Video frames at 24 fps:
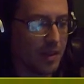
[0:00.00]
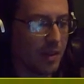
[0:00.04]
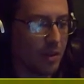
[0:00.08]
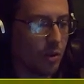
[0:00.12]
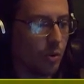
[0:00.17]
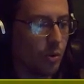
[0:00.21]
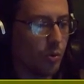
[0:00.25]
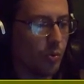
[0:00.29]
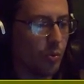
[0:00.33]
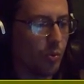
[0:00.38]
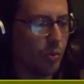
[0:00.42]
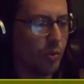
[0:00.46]

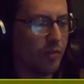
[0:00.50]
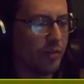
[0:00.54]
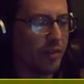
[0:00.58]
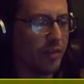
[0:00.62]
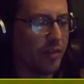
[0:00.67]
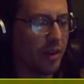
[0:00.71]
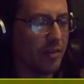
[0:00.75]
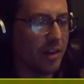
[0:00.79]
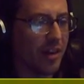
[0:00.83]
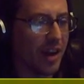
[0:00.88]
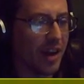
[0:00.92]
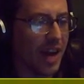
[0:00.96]
Ooh, if
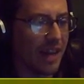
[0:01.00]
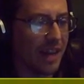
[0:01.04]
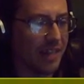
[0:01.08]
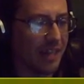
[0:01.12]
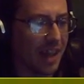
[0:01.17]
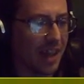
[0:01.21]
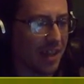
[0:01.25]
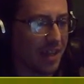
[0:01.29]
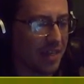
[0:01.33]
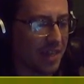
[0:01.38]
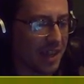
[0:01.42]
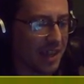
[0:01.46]
only I had
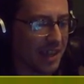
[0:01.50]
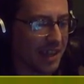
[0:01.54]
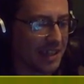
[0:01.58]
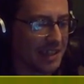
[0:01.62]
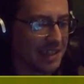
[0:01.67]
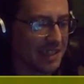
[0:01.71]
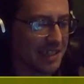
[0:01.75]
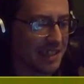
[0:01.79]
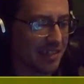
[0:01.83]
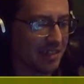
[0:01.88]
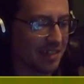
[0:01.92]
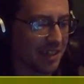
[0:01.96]
that thing
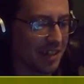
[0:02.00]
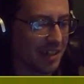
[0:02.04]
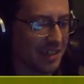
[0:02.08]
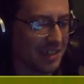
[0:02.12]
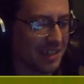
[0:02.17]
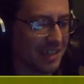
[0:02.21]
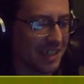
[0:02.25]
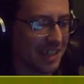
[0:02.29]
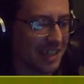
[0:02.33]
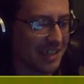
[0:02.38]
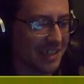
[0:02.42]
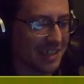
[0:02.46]
still
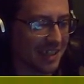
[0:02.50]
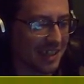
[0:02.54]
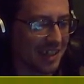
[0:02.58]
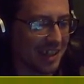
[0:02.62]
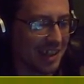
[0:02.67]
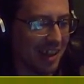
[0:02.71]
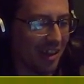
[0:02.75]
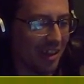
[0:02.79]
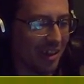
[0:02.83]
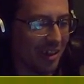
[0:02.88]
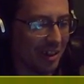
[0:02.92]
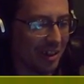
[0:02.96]
that did a
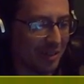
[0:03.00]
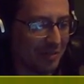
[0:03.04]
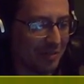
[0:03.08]
lot of